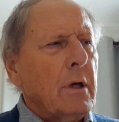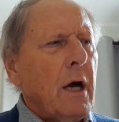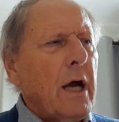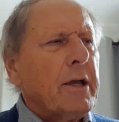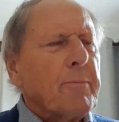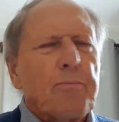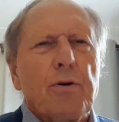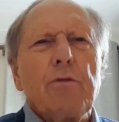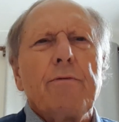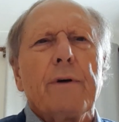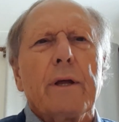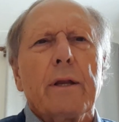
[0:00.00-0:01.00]
I could
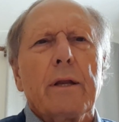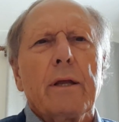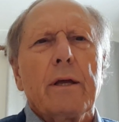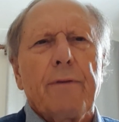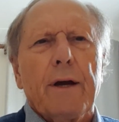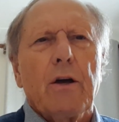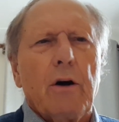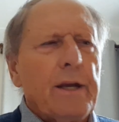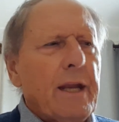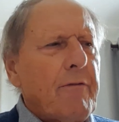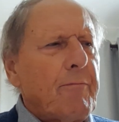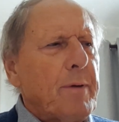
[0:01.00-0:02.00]
prove it if I got
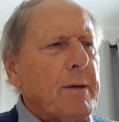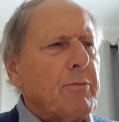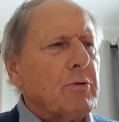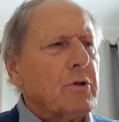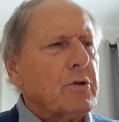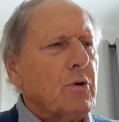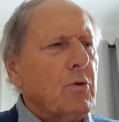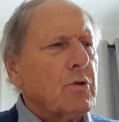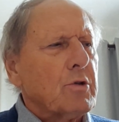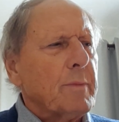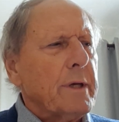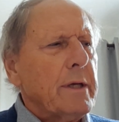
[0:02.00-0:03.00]
enough people to talk
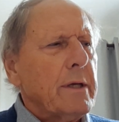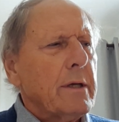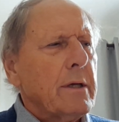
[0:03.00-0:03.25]
to me.